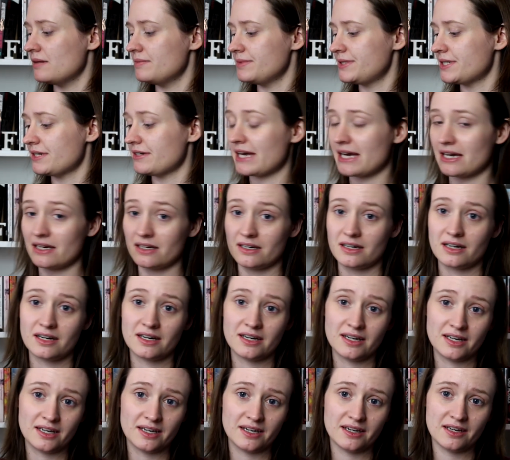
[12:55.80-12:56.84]
So yeah,
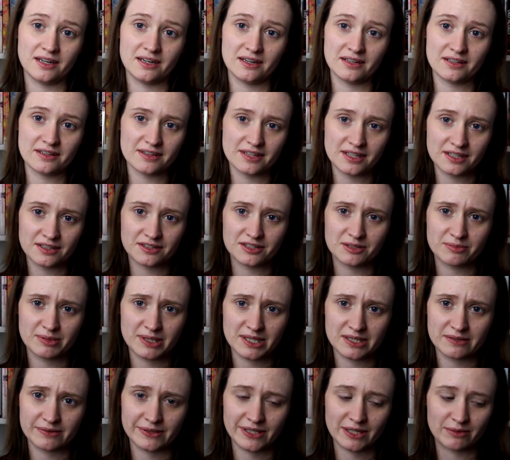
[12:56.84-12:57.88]
I think you should
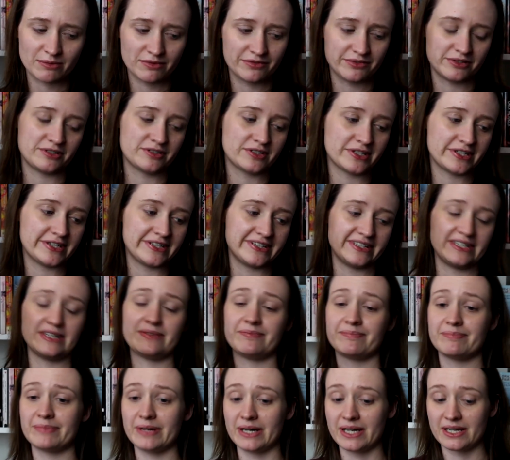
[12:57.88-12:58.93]
pick this one up if you're interested in
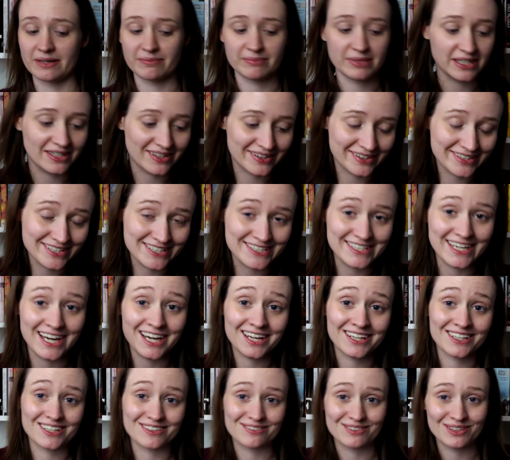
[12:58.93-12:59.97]
it, but I completely
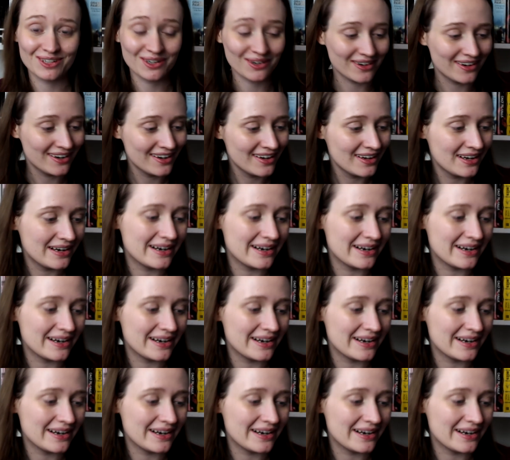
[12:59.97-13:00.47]
understand if not.